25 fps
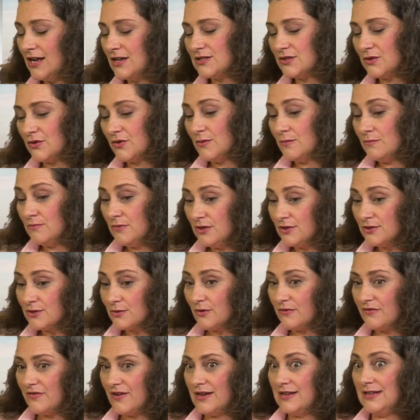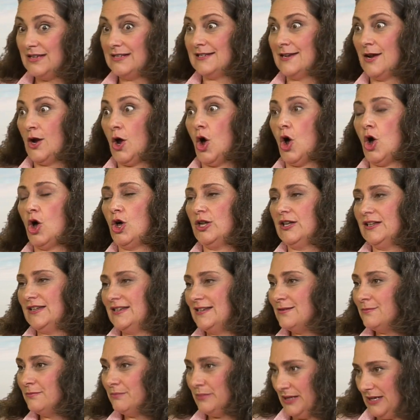So the mutual fund is an
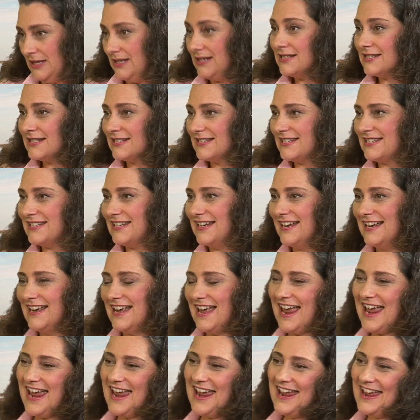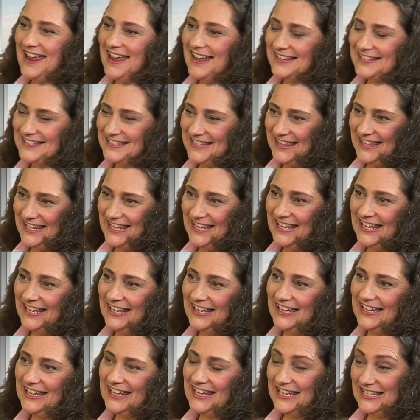all-in beast, and
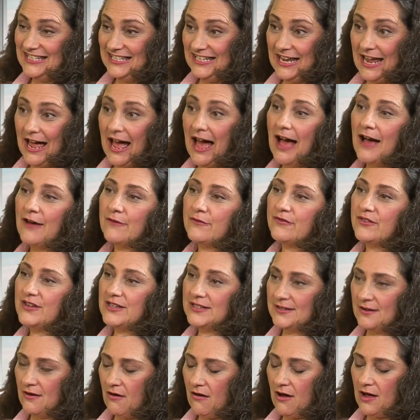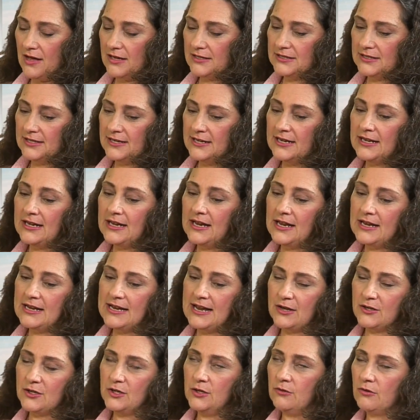the ETF is not.
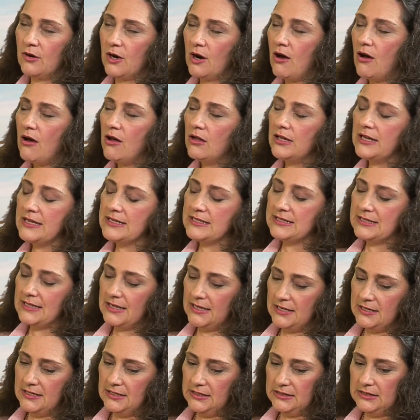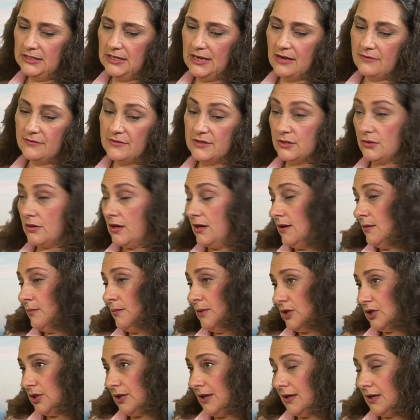Now you recall I said an ETF is traded
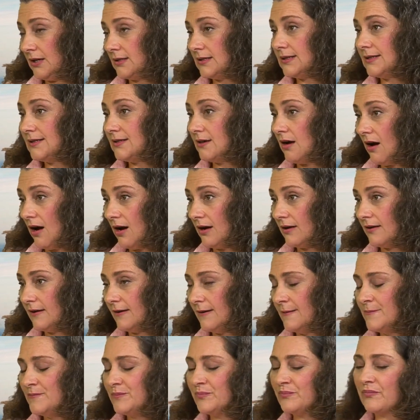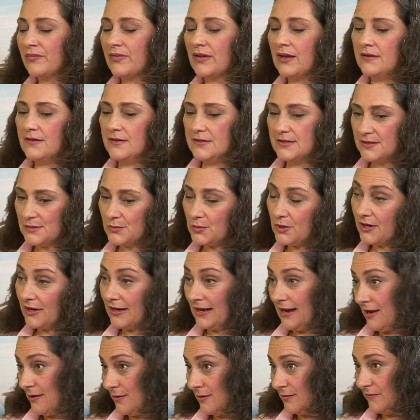much like a stock. This is where
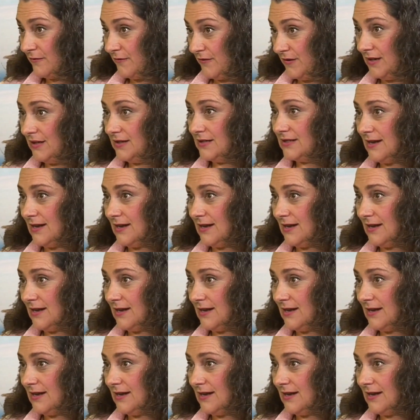account fees